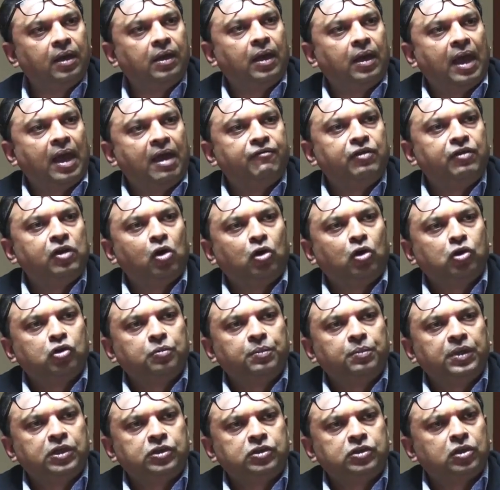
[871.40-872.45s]
heavy
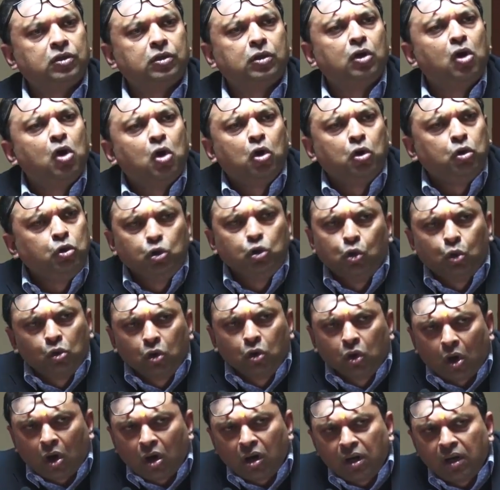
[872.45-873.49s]
automation, no
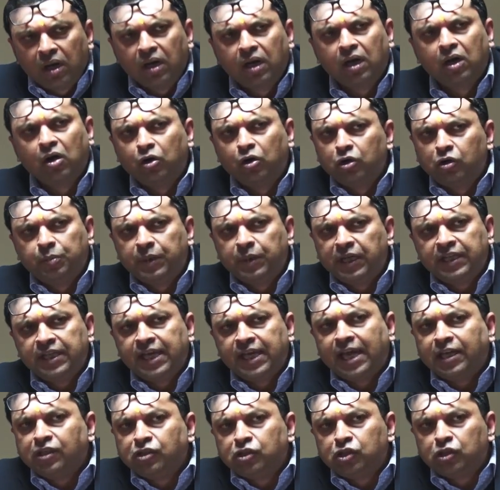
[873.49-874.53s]
longer going to be the
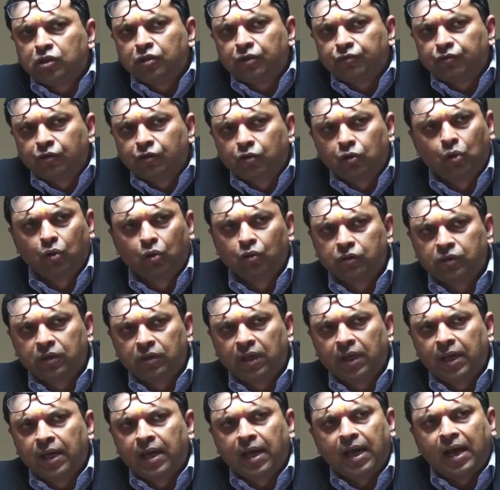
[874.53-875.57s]
engine of growth
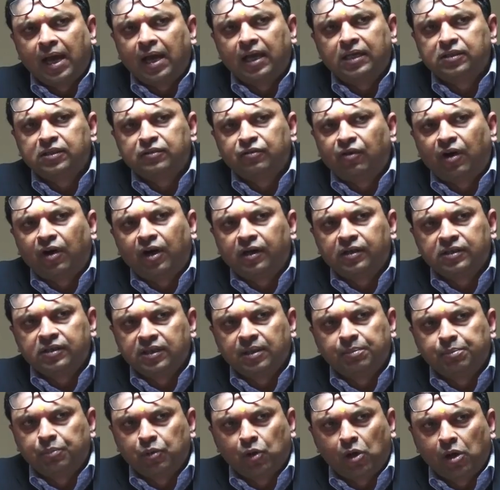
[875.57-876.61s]
as far as
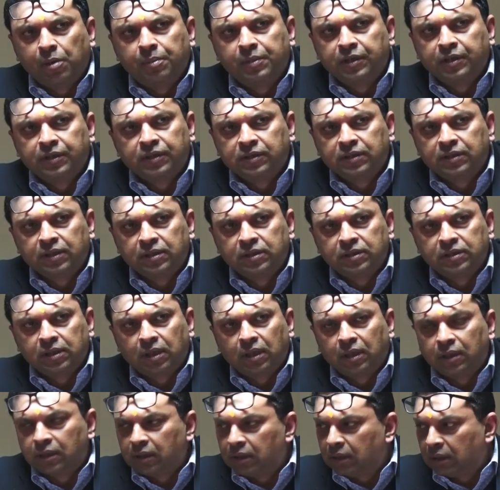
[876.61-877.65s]
employment is
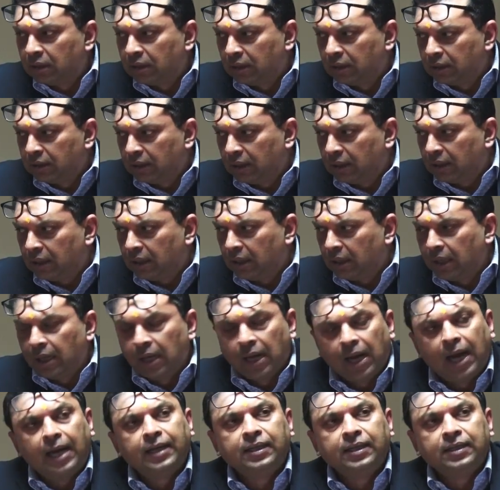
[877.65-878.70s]
concerned? Yeah?
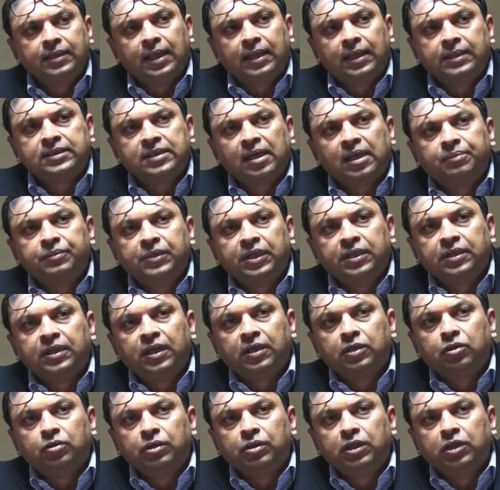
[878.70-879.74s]
I think that's something
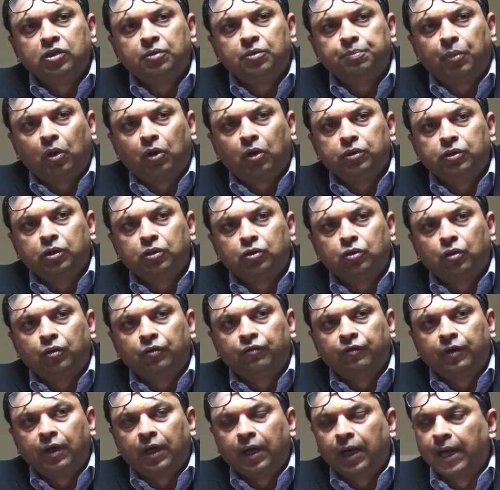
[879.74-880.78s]
that you need to ponder over.